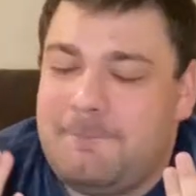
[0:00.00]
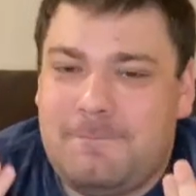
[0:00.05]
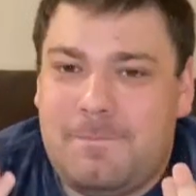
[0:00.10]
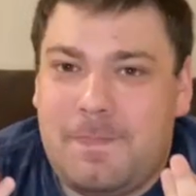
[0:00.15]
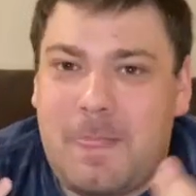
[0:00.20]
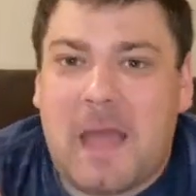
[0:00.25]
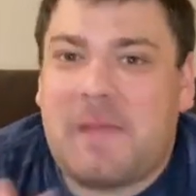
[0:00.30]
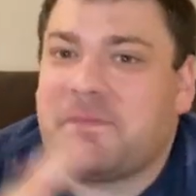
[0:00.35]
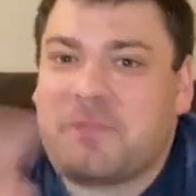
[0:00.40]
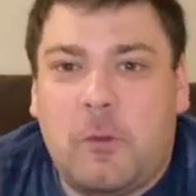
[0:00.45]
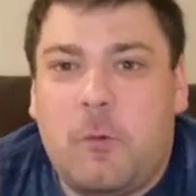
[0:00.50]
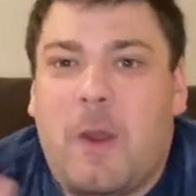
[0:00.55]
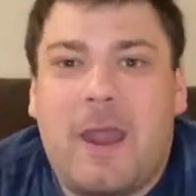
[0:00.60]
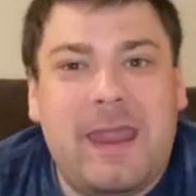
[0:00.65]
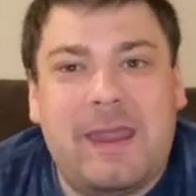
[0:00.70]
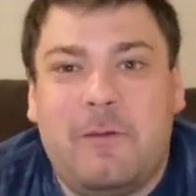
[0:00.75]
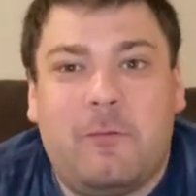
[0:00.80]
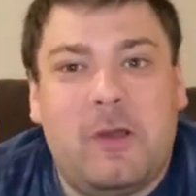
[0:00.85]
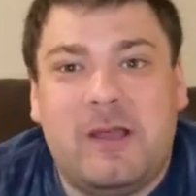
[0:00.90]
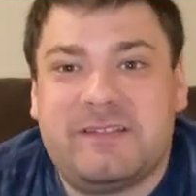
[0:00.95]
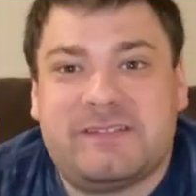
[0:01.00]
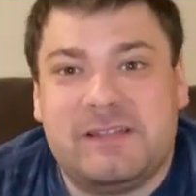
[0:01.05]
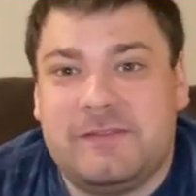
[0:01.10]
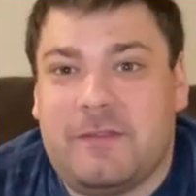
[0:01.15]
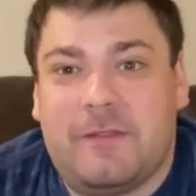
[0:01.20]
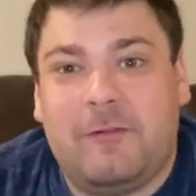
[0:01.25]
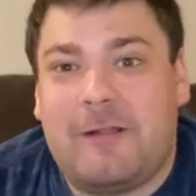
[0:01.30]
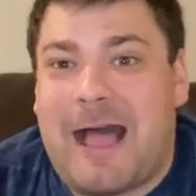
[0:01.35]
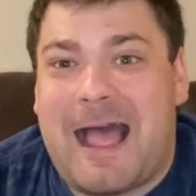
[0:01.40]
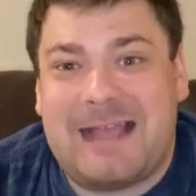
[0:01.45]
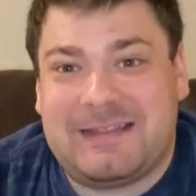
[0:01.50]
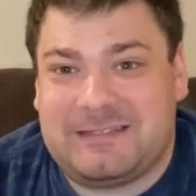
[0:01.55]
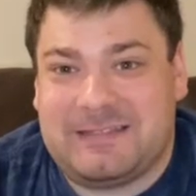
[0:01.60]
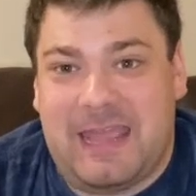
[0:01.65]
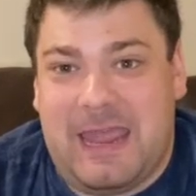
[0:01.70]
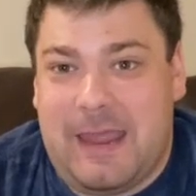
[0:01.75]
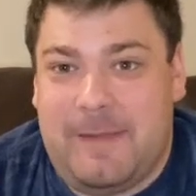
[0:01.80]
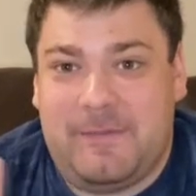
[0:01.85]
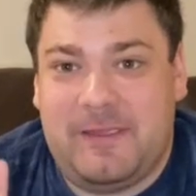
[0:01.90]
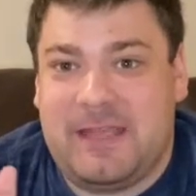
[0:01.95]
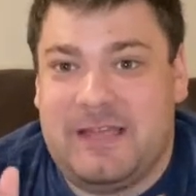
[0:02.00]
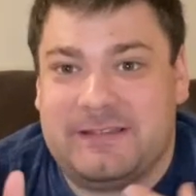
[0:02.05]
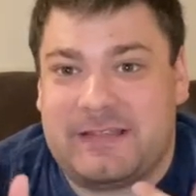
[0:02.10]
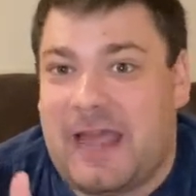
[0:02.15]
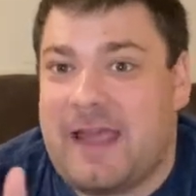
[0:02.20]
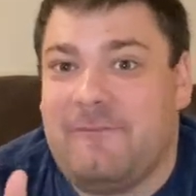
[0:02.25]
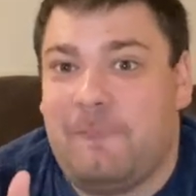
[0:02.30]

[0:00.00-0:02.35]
not the way it was in the last game, because I